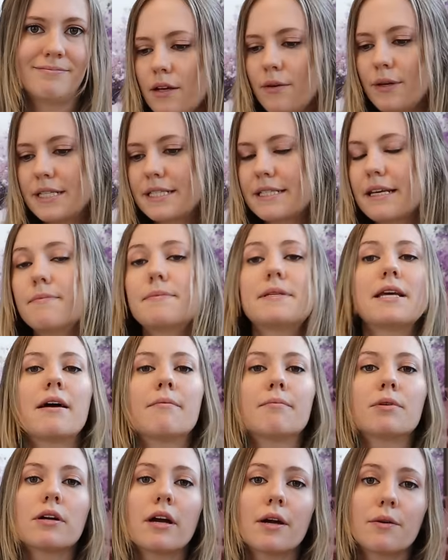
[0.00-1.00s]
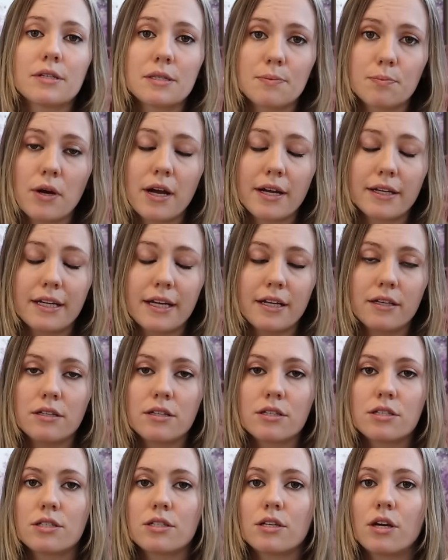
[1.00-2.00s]
In September, I was
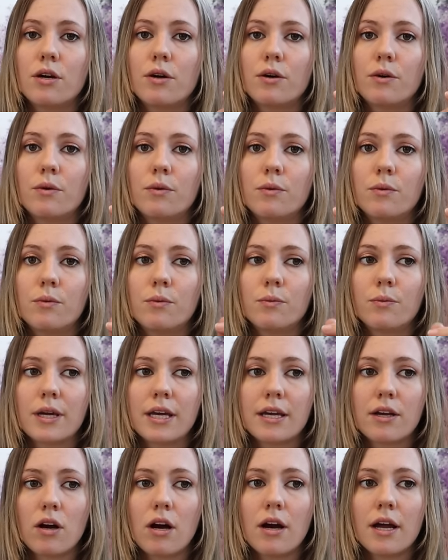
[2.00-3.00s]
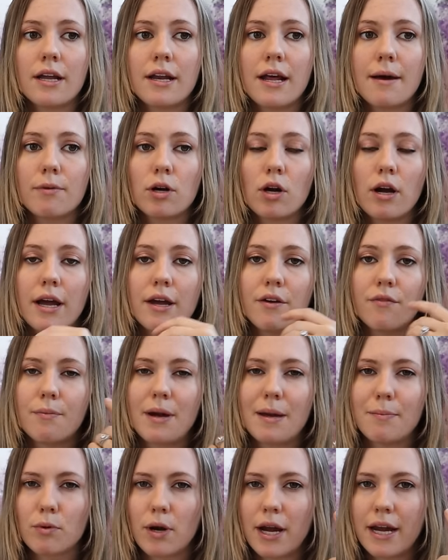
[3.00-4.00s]
pregnant, so we got an MRI of
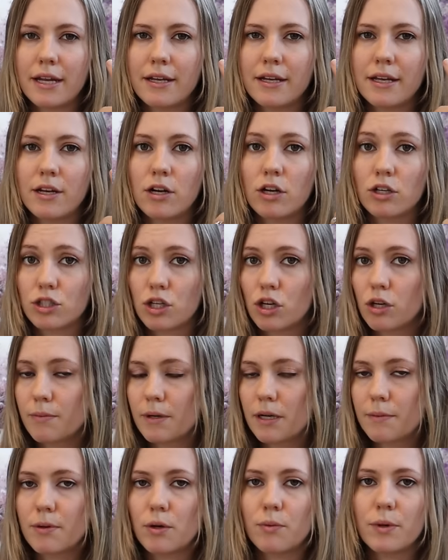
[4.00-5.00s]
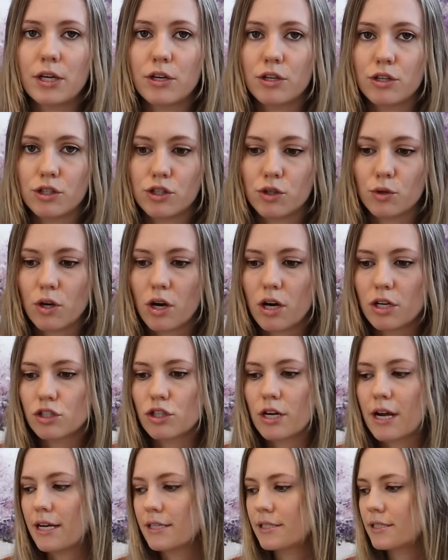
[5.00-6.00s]
my brain in October, but we couldn't do
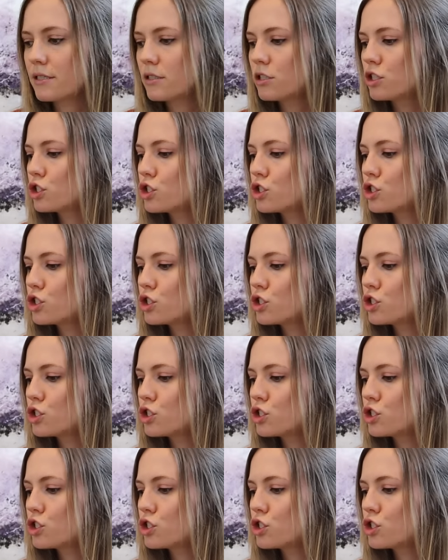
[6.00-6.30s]
contrast.